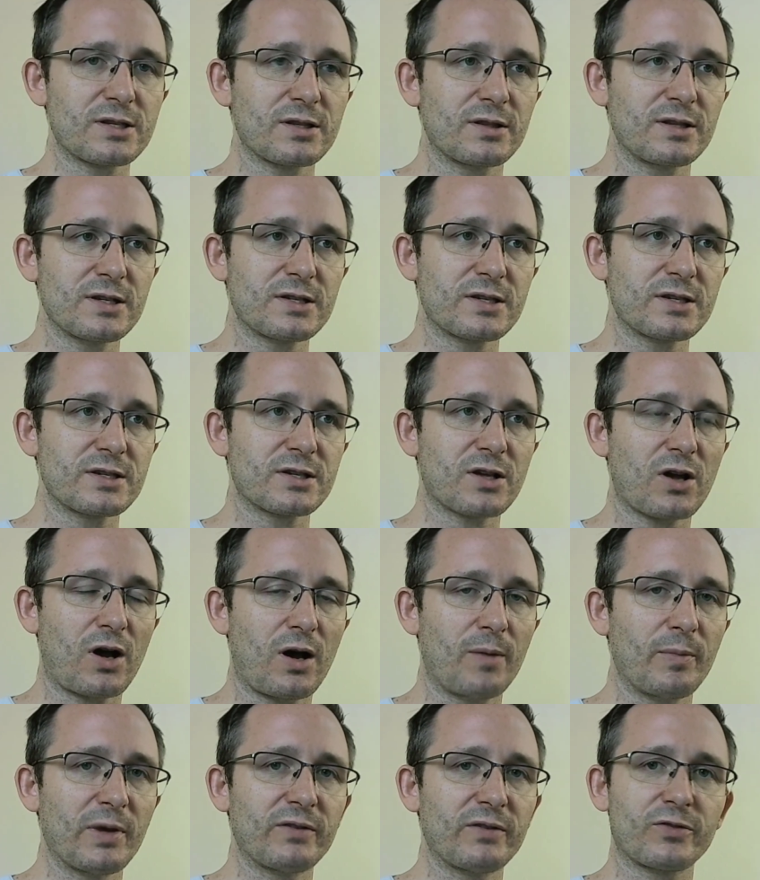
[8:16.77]
This is
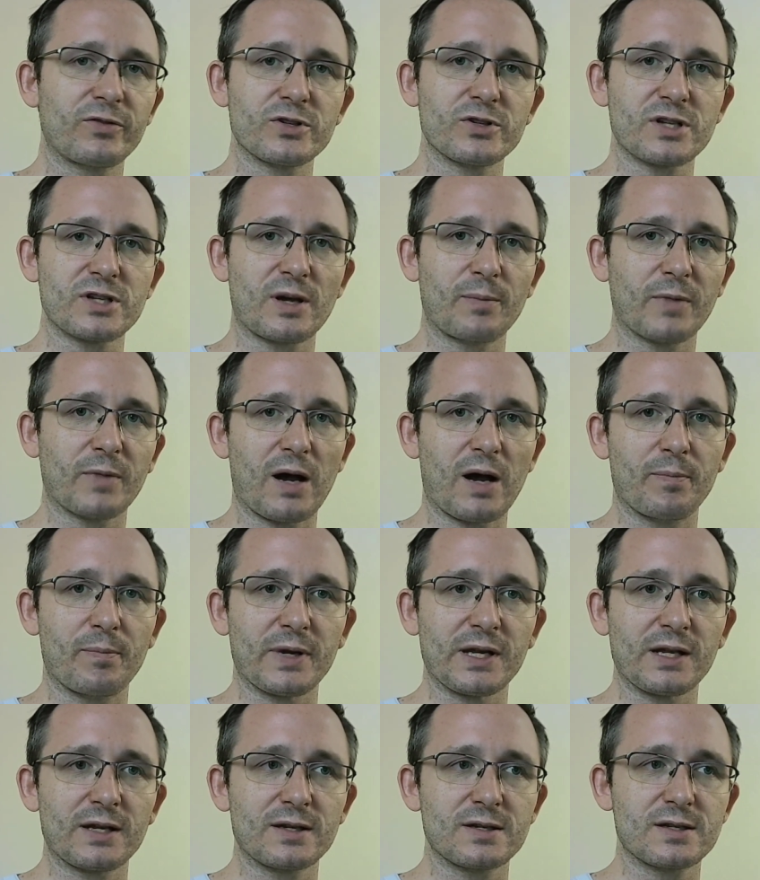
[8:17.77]
common for some
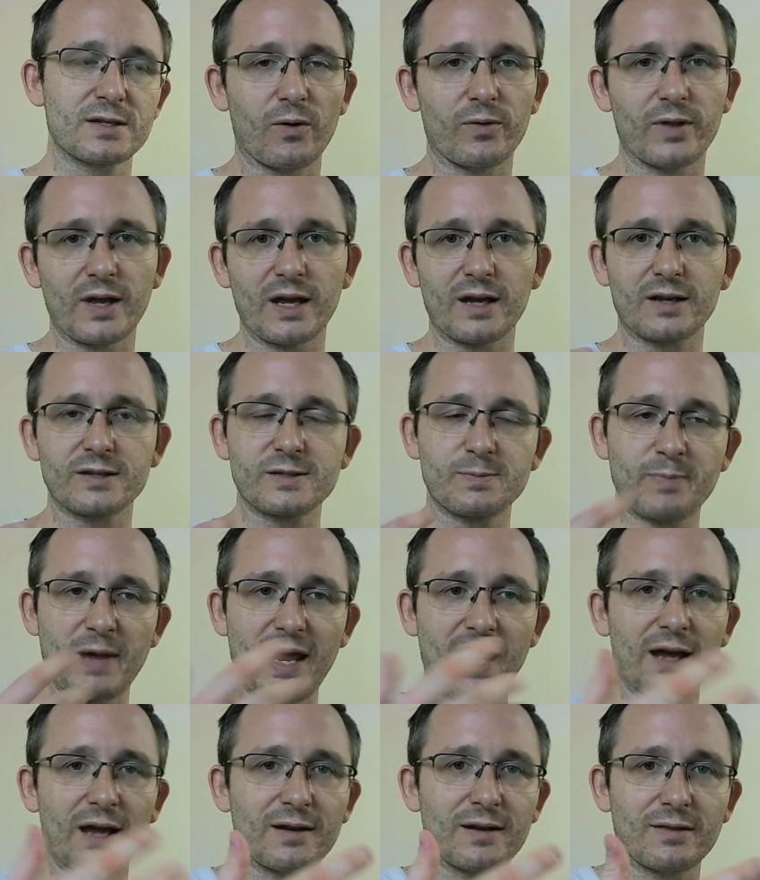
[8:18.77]
companies. They
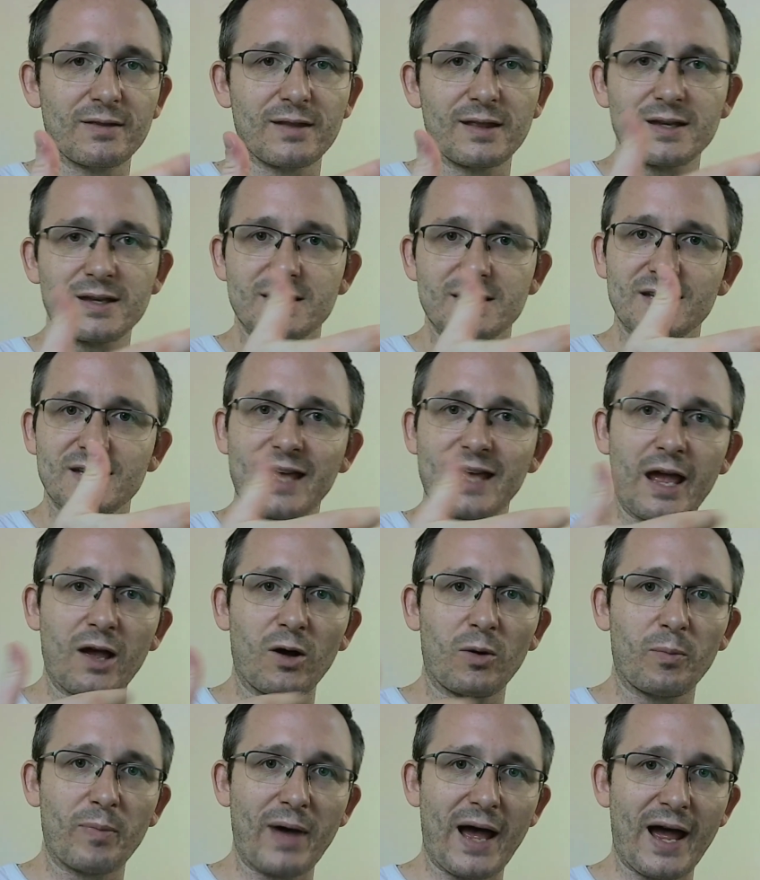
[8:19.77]
expand and then they
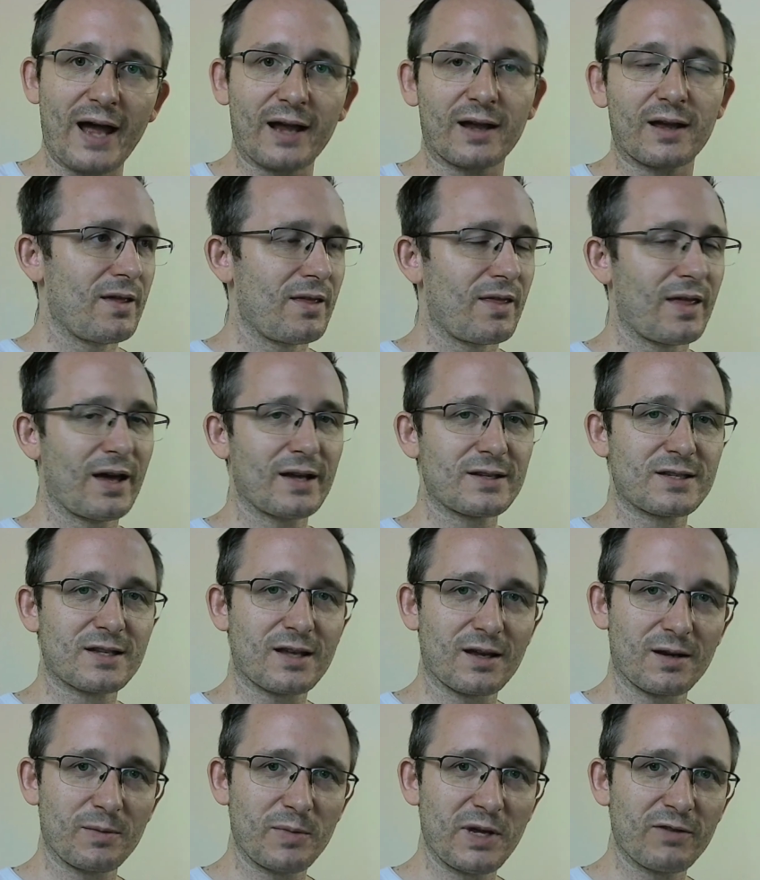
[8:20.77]
scale back. That's
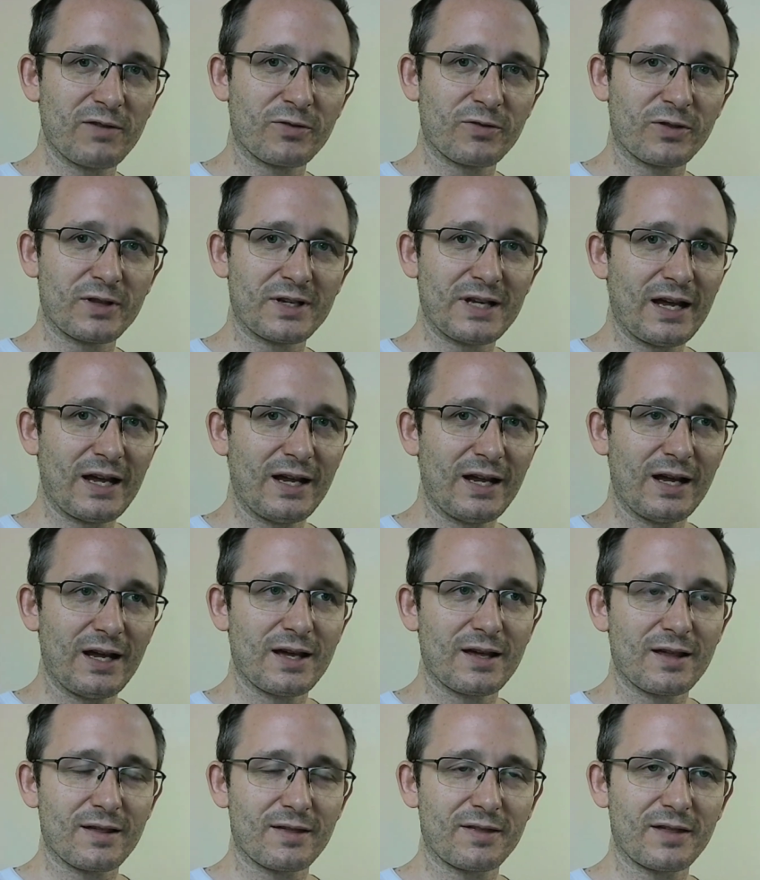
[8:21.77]
going to be it for the day.
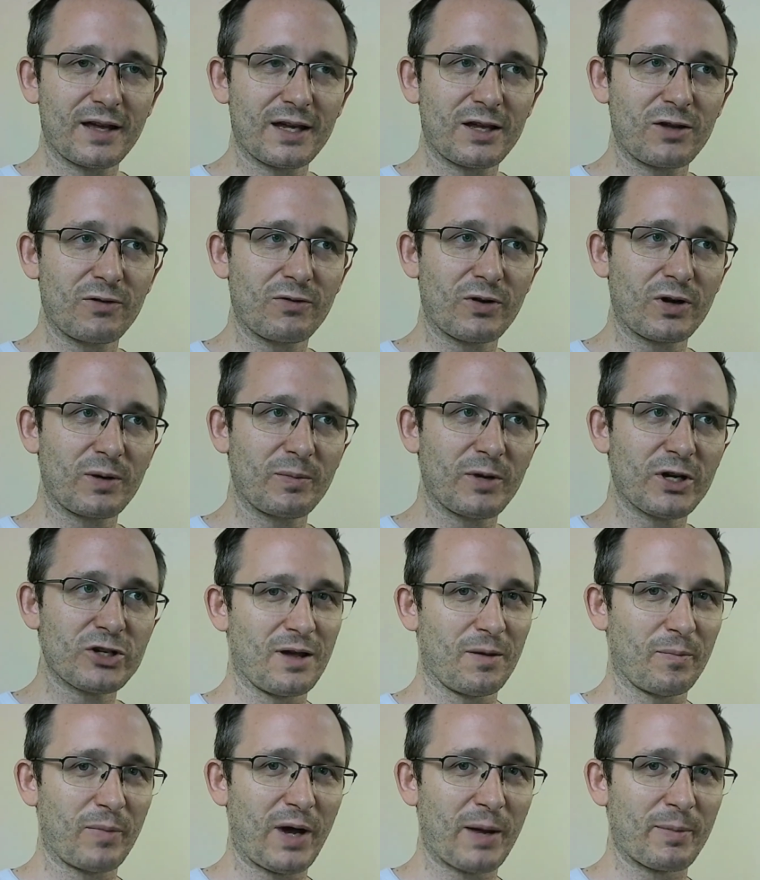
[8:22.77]
Thank you very
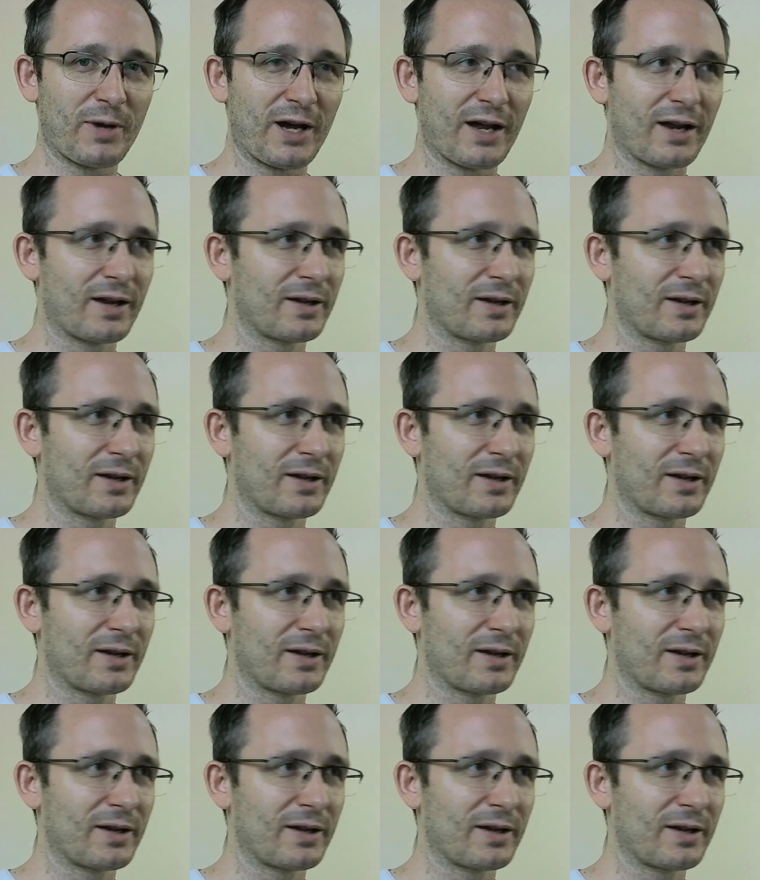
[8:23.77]
much. Bye-bye.